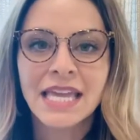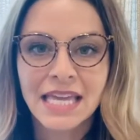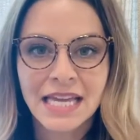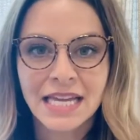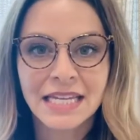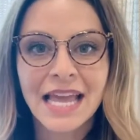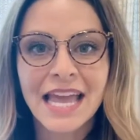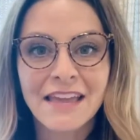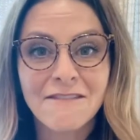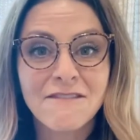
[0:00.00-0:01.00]
in
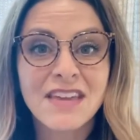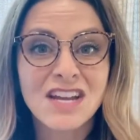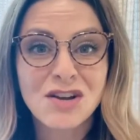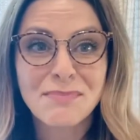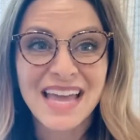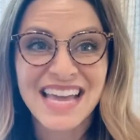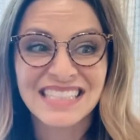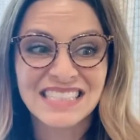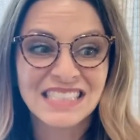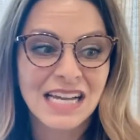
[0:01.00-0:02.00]
a
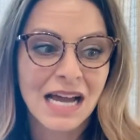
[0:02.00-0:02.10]
fear-based